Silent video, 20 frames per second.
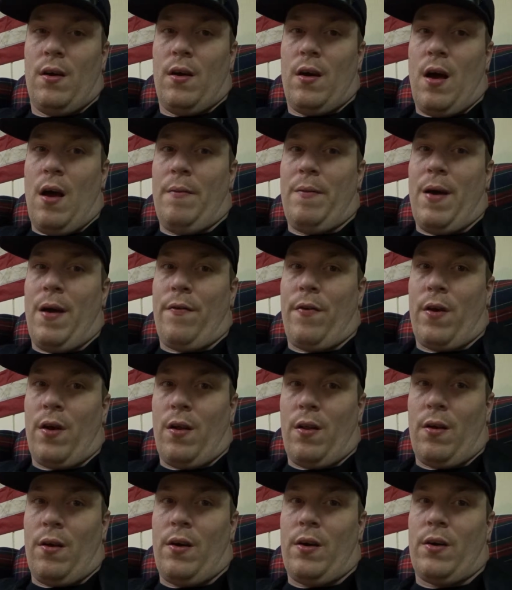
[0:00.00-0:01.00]
I'm having
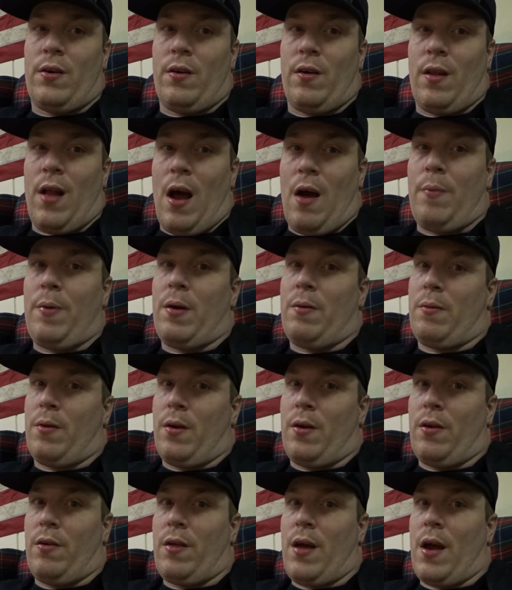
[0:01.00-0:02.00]
to learn to allow
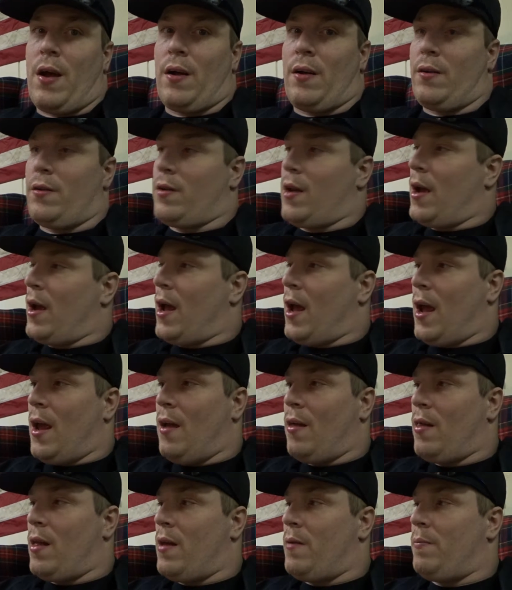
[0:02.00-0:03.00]
people to do that because I
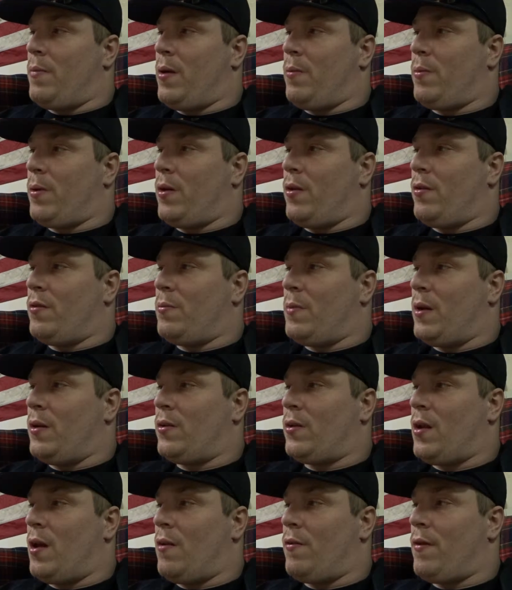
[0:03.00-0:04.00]
hate letting people use my
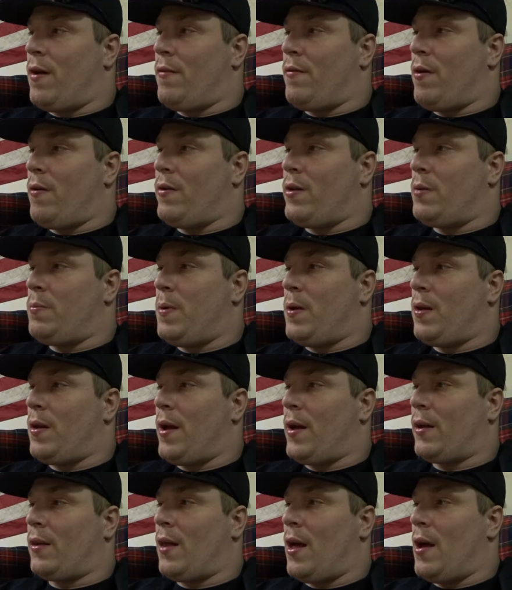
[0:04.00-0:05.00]
stuff. I've always been
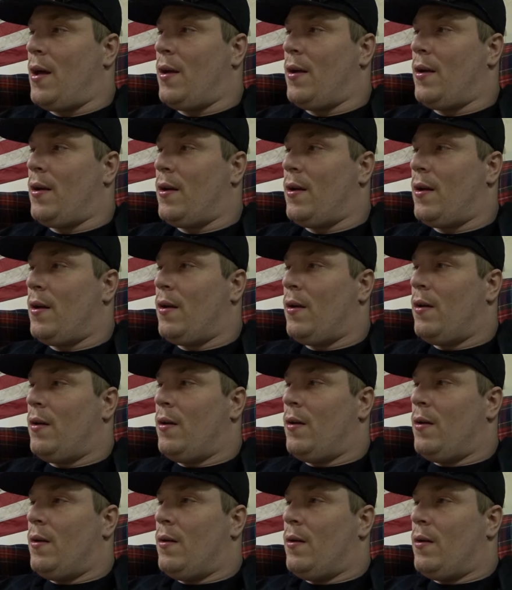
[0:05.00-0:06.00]
like that,
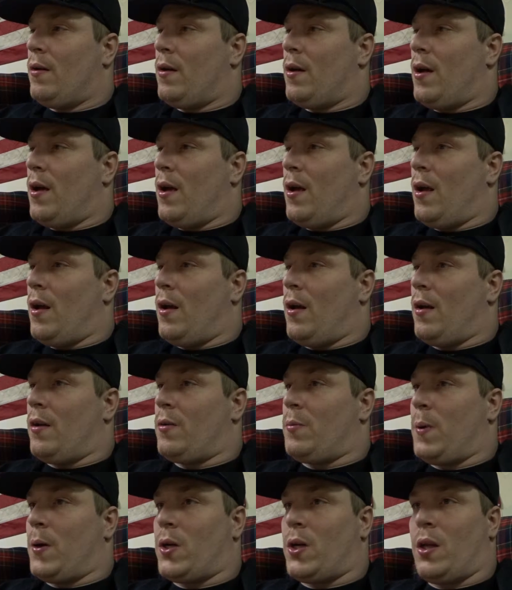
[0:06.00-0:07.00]
and
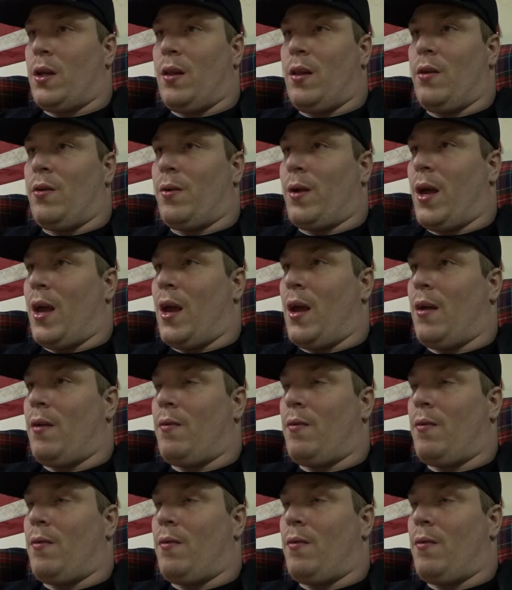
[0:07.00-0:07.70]
especially a little kid.